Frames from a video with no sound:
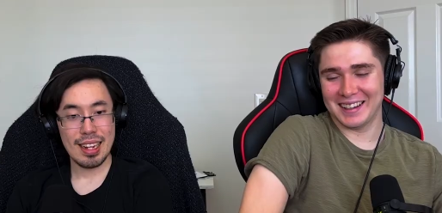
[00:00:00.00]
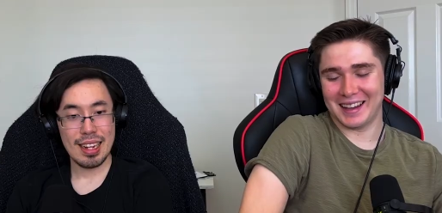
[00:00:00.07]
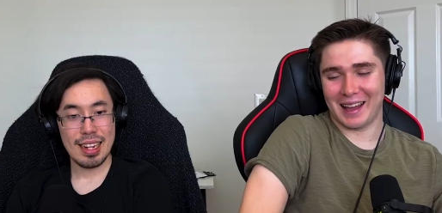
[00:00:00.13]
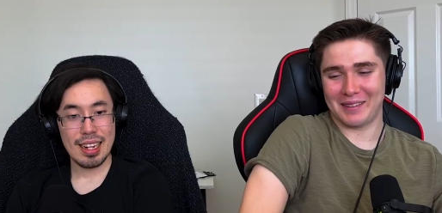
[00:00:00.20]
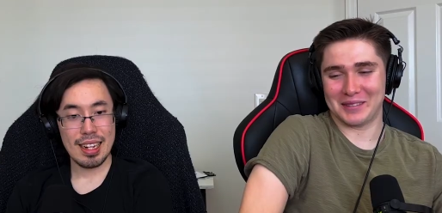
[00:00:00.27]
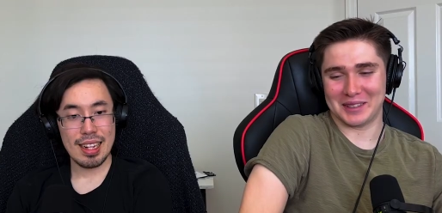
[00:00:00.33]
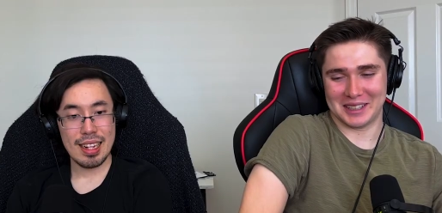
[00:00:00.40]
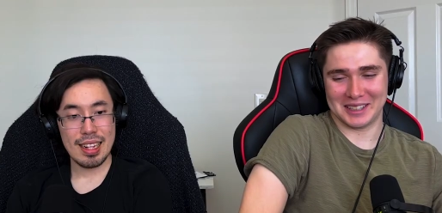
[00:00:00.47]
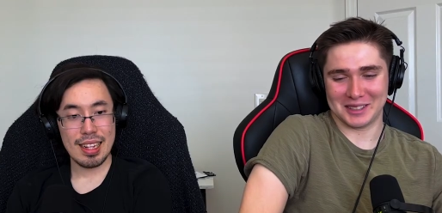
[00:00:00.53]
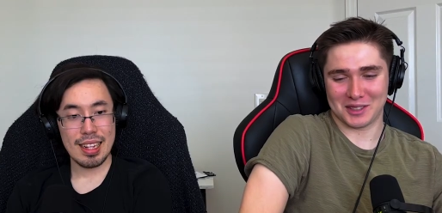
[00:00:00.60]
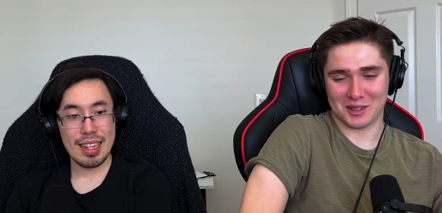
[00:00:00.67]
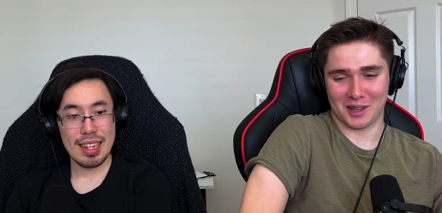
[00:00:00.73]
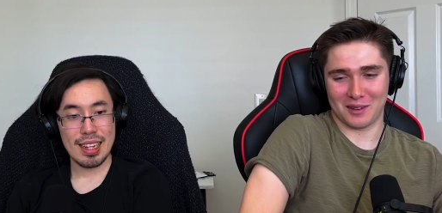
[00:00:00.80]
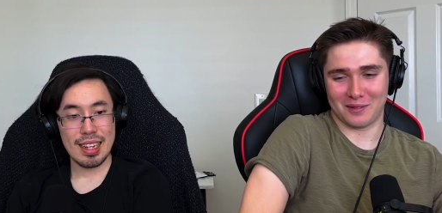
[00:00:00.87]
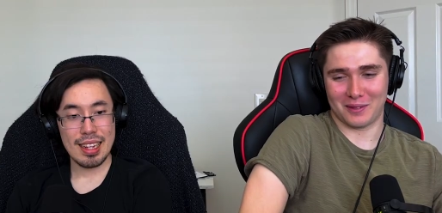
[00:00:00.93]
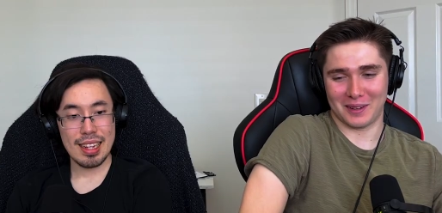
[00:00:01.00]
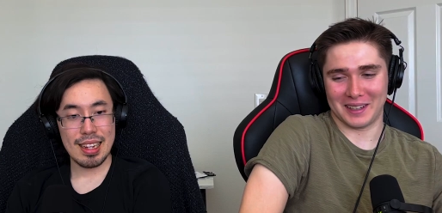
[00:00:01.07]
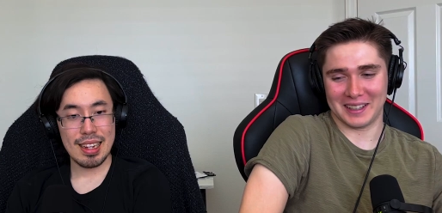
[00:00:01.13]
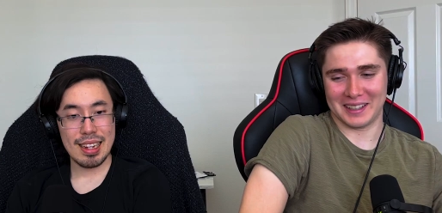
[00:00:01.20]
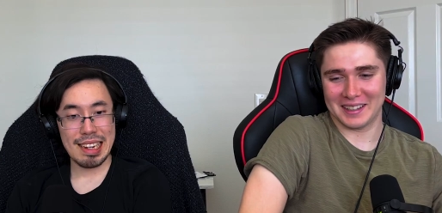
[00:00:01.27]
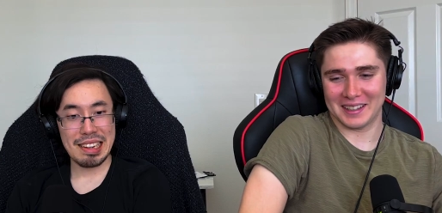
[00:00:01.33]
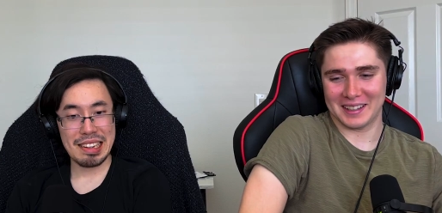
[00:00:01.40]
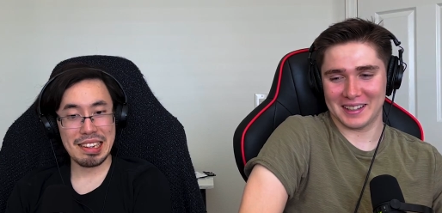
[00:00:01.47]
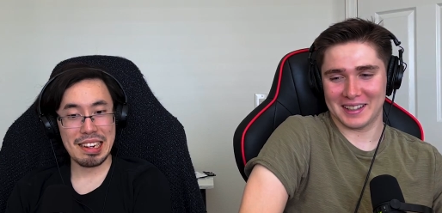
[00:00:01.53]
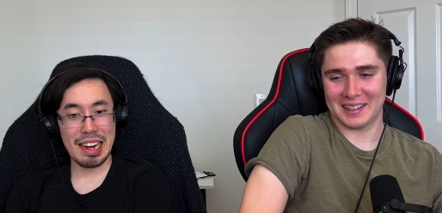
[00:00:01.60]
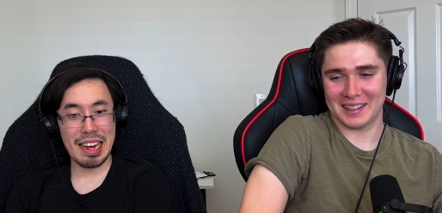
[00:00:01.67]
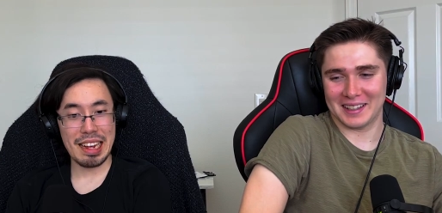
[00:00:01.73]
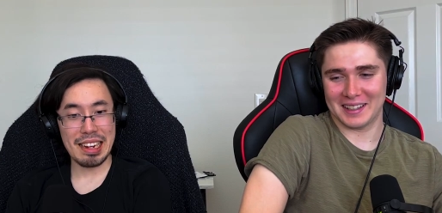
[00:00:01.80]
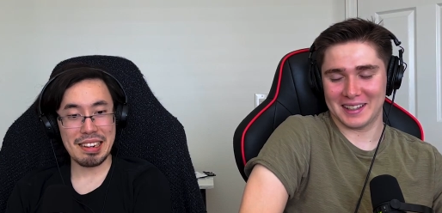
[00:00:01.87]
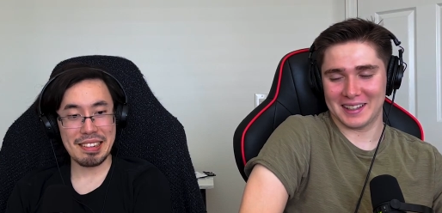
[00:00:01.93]
Speaker 1: I mean, it is kind of funny.
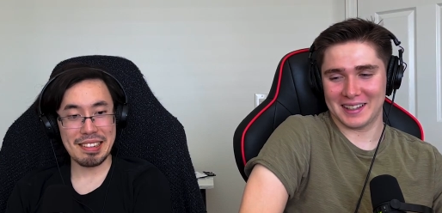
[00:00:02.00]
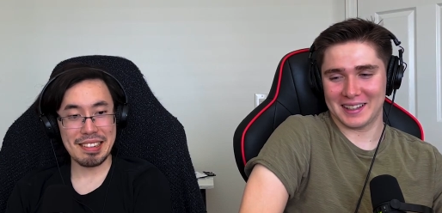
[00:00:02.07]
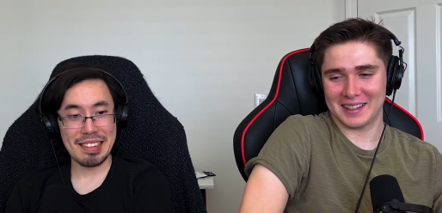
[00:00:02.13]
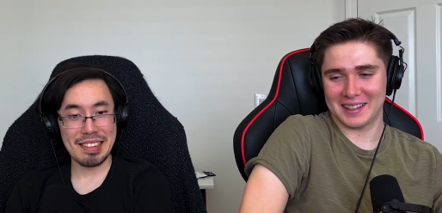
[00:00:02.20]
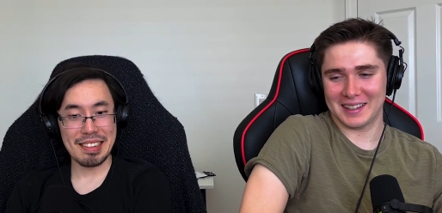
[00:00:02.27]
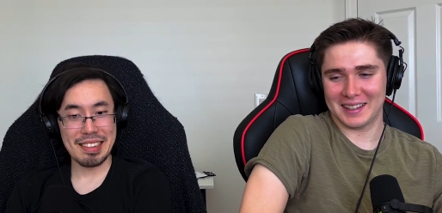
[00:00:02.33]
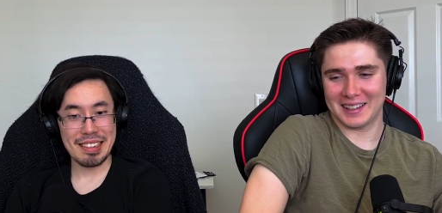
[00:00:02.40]
Yikes.